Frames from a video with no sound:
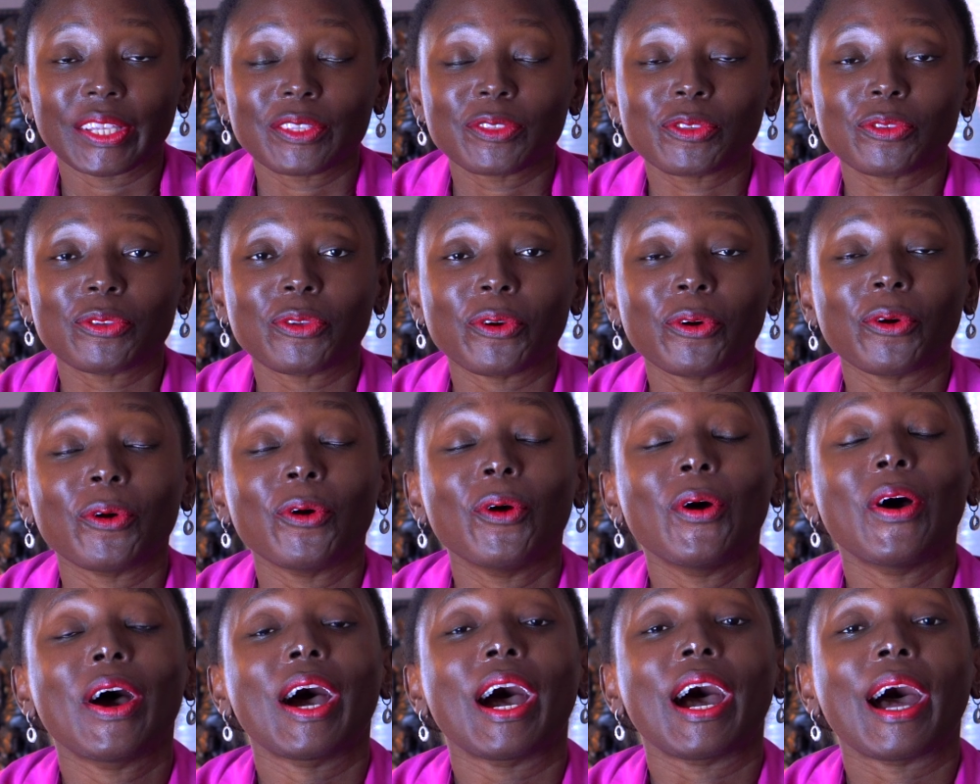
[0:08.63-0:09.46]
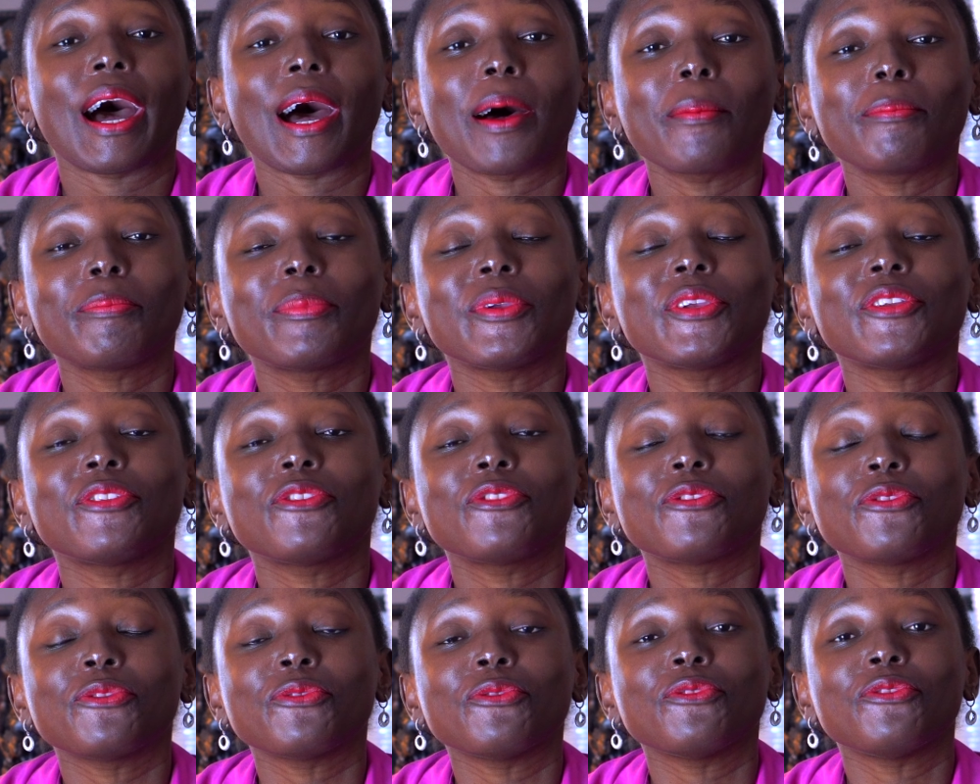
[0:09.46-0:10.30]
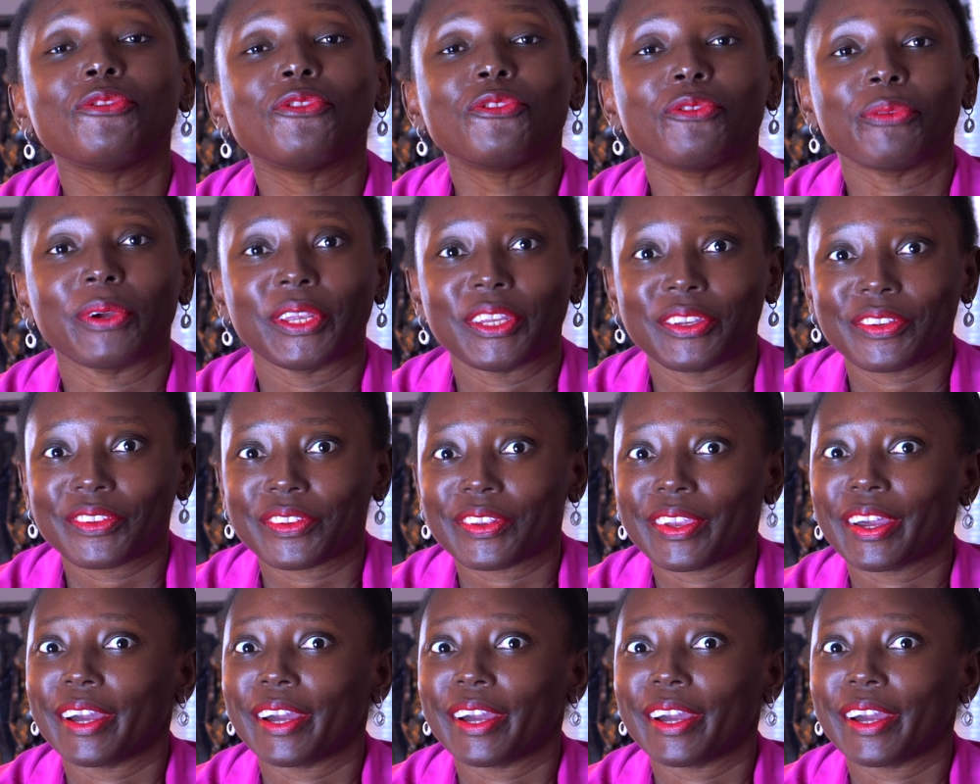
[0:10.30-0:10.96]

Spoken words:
So happy 220.